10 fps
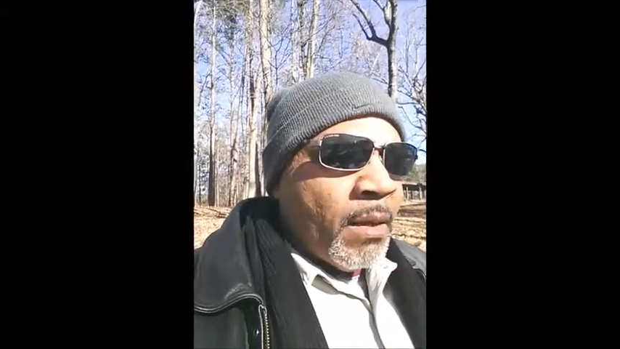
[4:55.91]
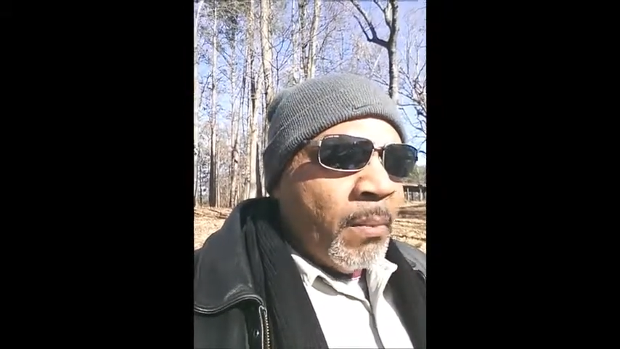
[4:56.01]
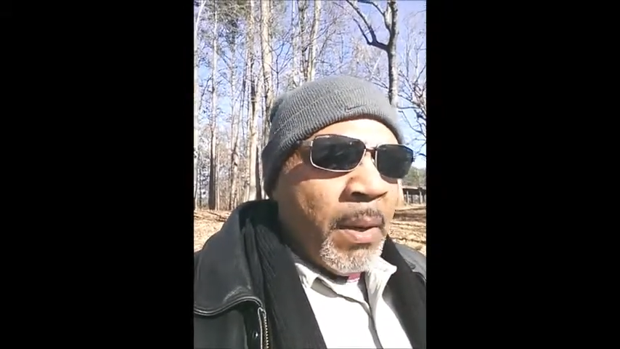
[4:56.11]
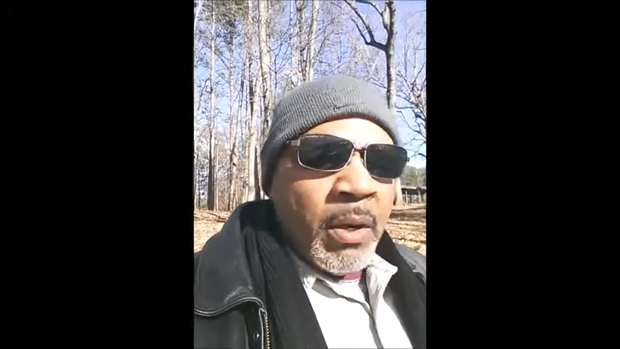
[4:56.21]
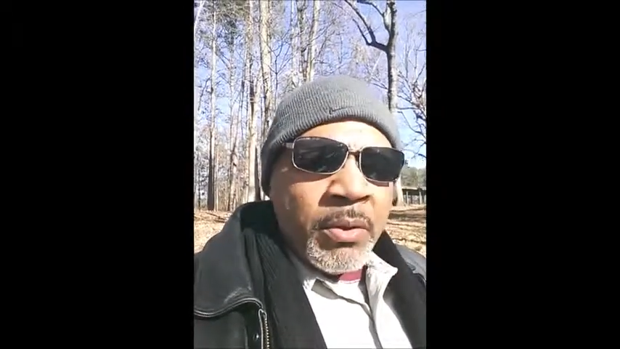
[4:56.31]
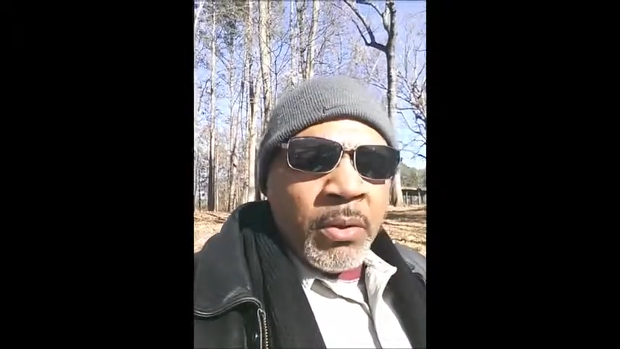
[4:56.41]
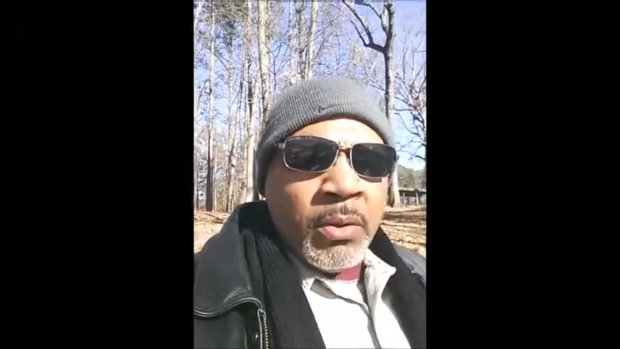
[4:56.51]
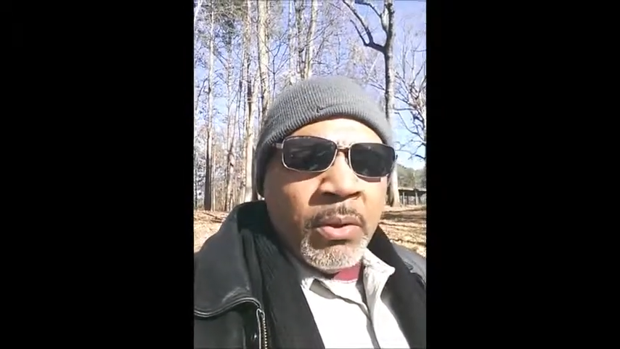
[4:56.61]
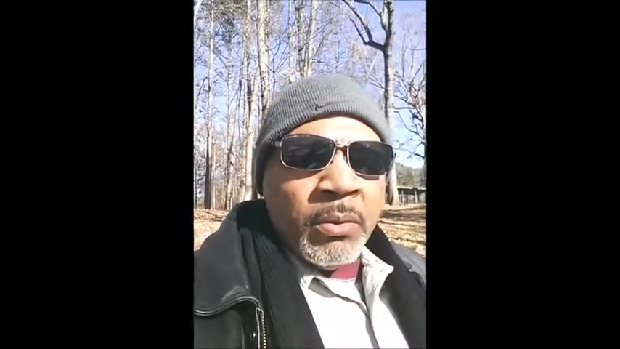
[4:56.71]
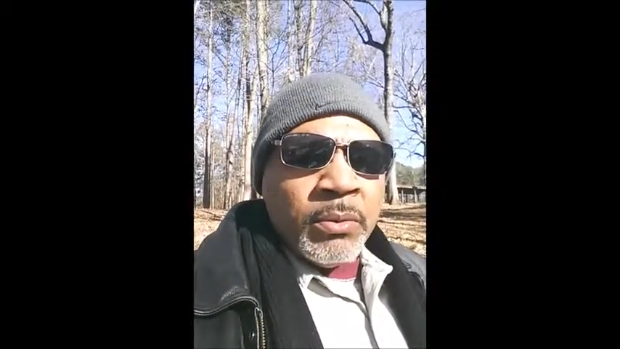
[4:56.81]
about your
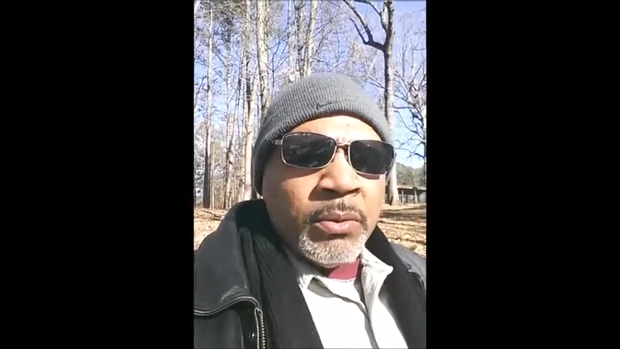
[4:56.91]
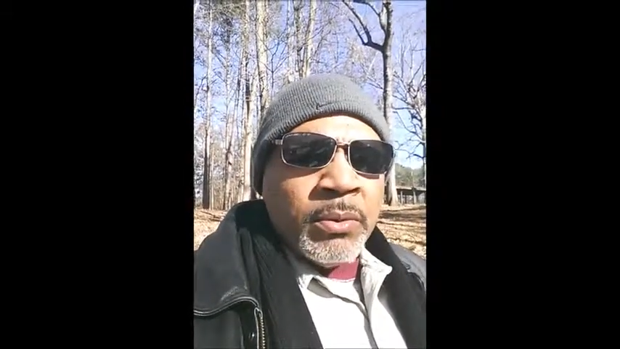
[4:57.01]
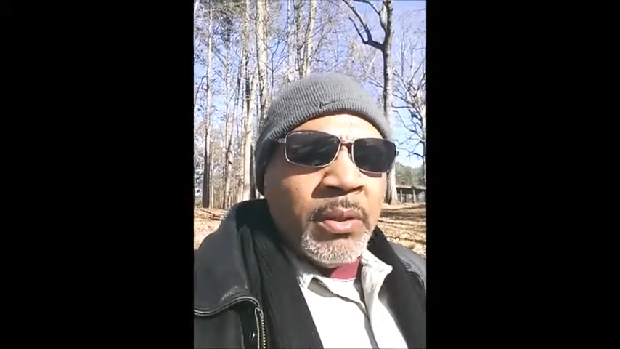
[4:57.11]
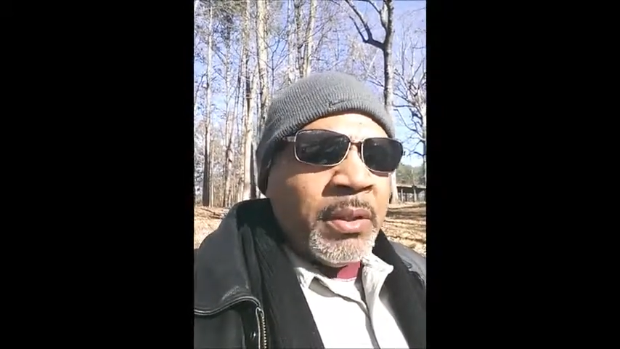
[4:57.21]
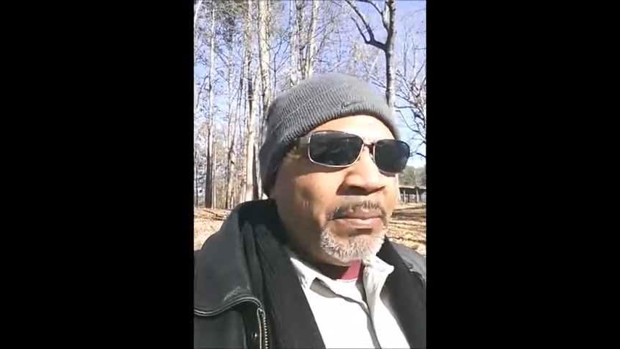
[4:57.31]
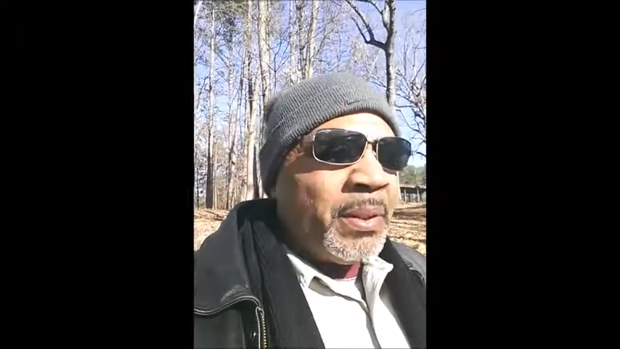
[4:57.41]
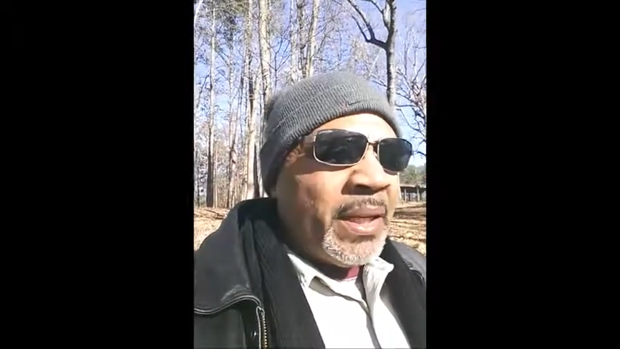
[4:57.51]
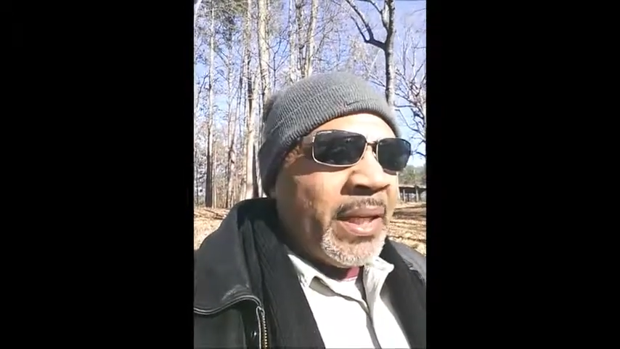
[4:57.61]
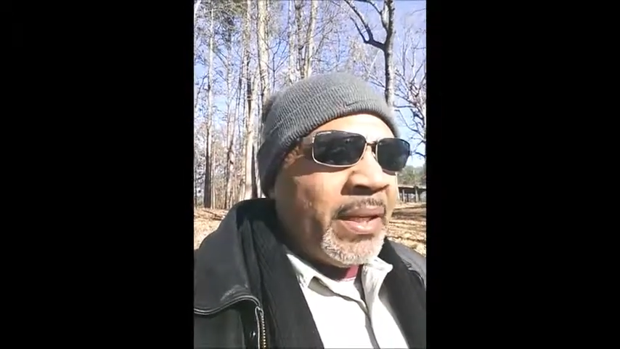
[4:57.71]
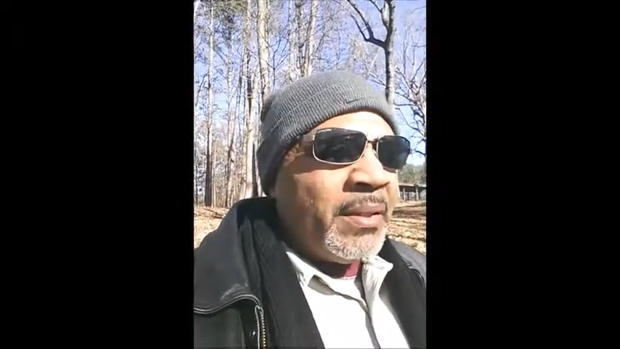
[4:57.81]
goals and
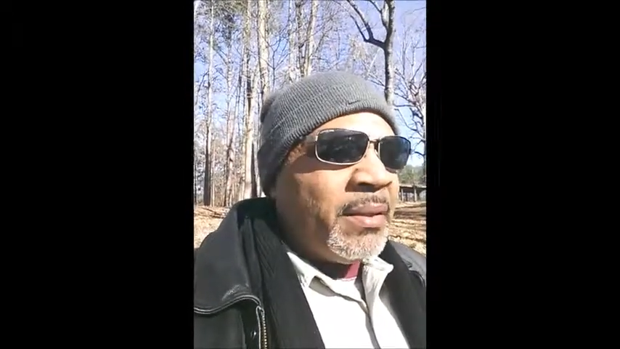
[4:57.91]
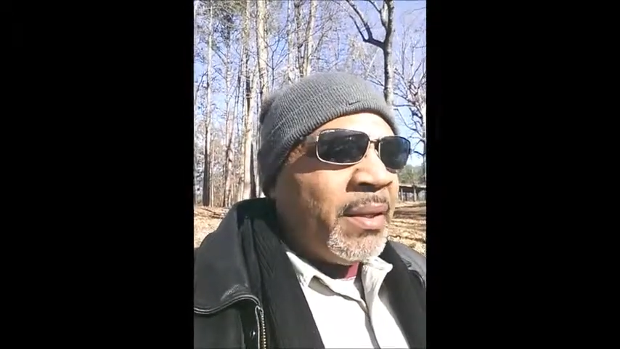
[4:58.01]
plan.